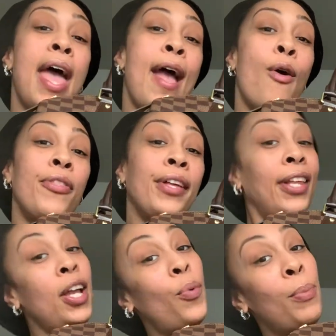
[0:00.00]
on the
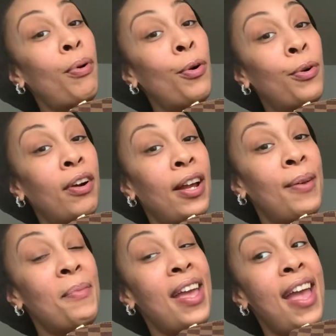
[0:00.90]
layaway
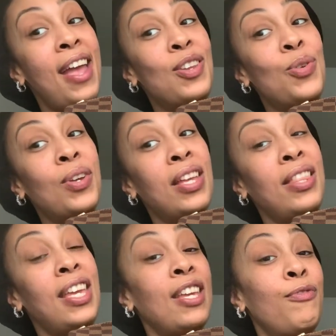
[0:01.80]
program, and
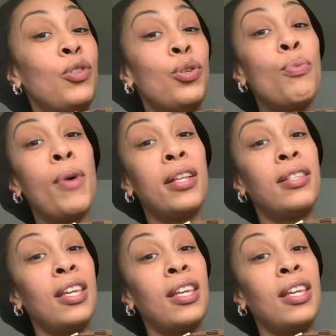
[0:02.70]
they give you 2 months.